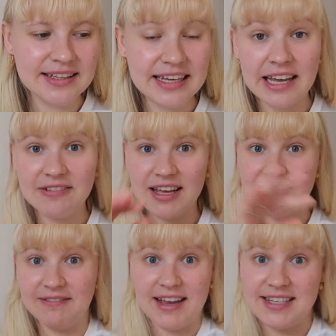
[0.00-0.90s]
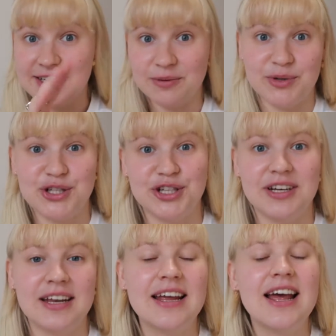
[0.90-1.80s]
They have like a vending
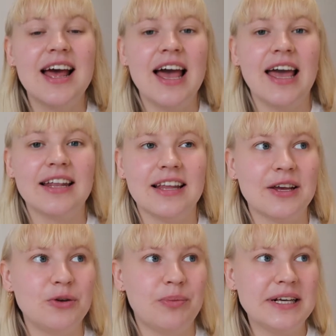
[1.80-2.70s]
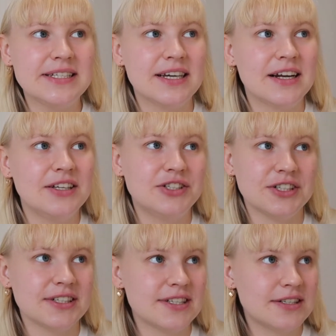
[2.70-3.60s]
machine, and like you basically
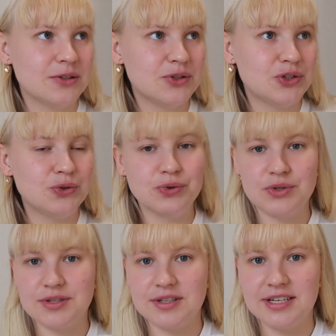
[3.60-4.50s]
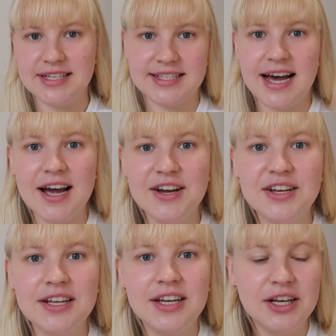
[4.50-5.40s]
just choose the
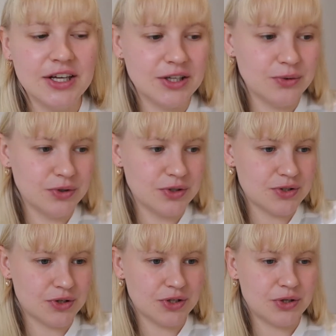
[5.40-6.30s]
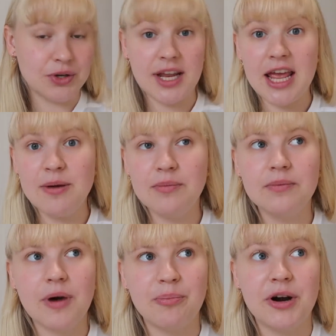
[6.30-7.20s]
design, you insert your
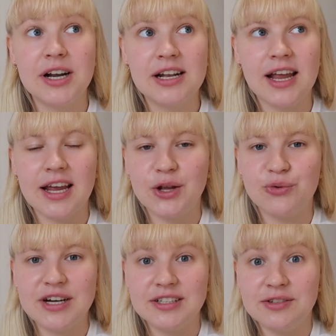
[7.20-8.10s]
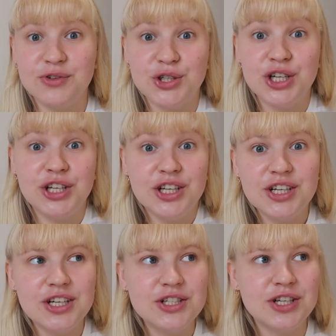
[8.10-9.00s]
name. Apparently I can write it even in
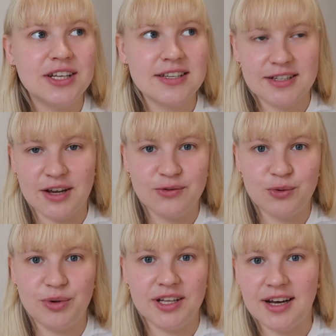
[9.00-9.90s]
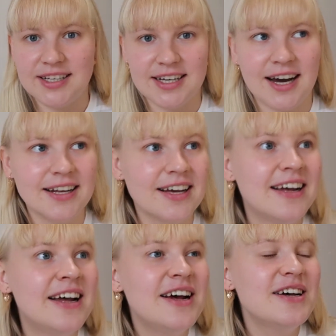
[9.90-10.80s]
English, it doesn't have to be in katakana,